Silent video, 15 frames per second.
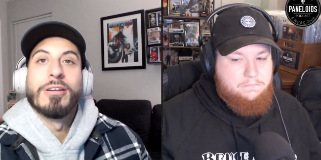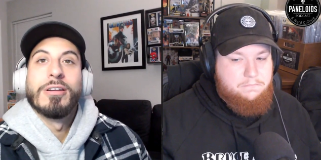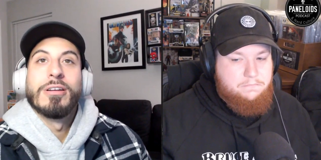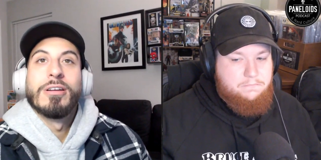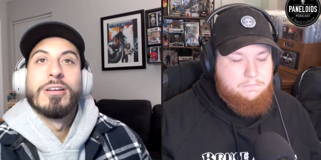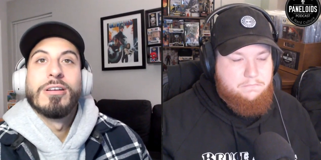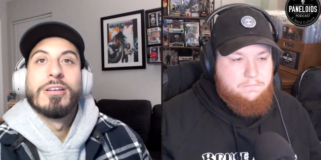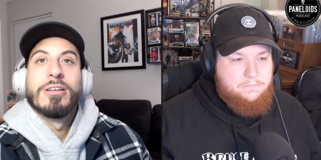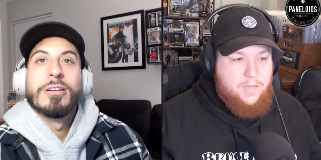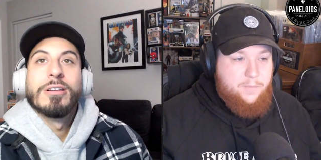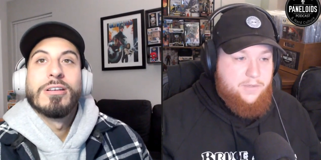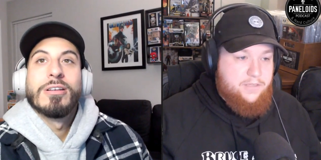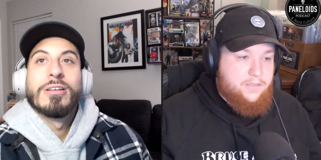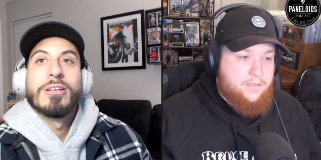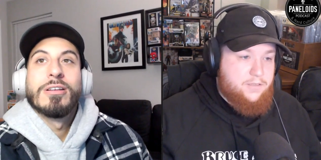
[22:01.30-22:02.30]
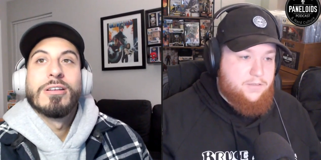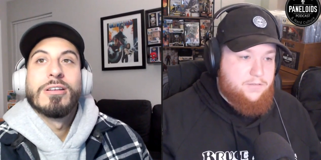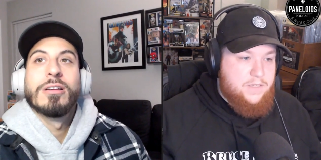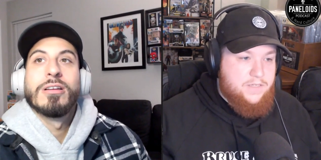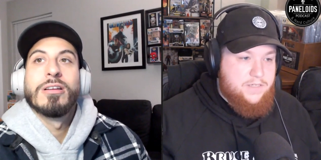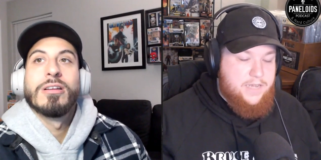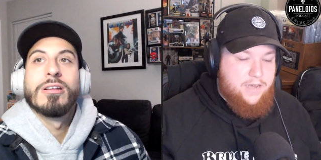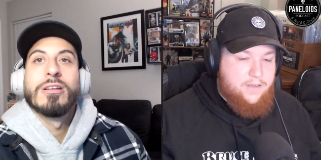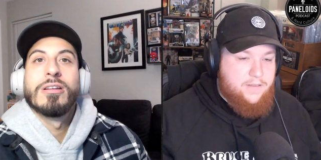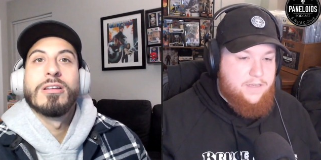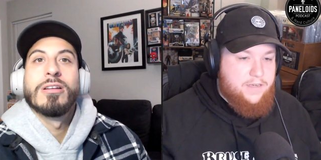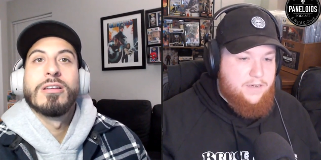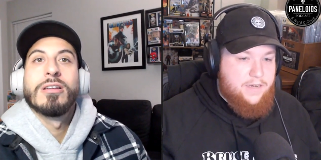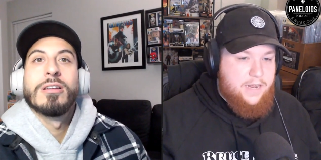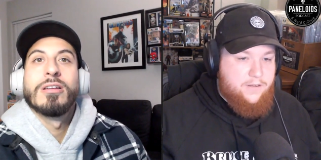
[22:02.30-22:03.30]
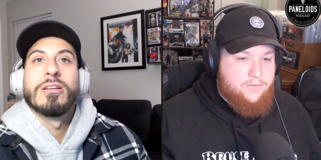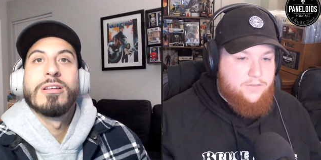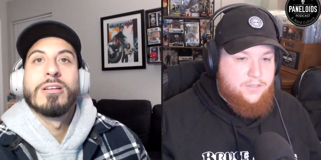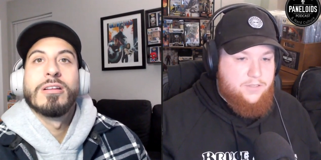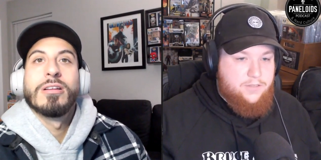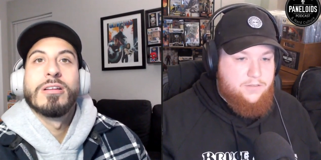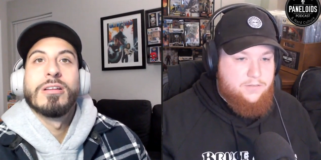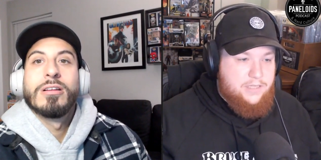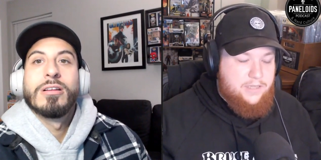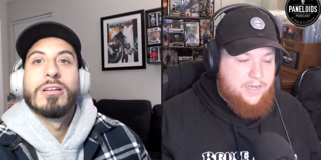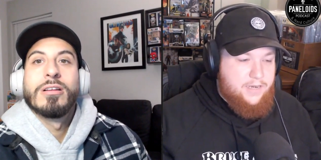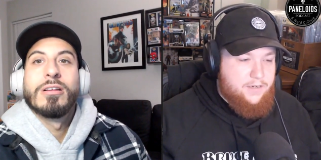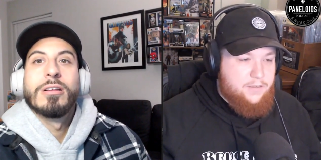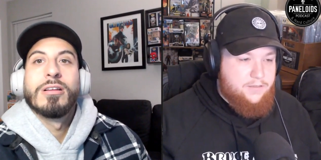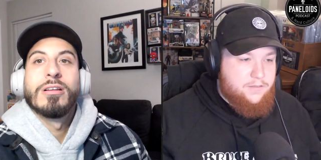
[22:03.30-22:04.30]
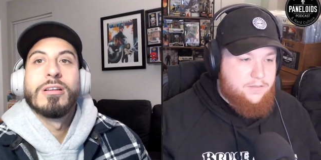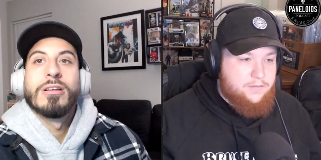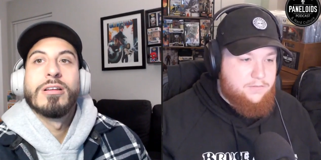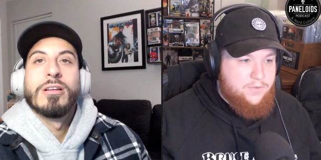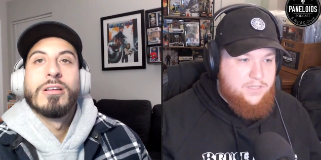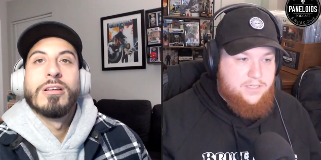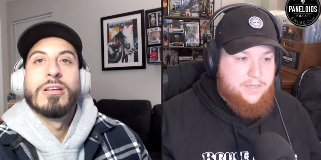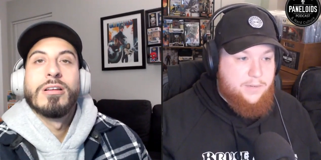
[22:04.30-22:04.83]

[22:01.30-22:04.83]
Speaker 1: Hmm. I mean, look, this is how they announced Atlantis. It was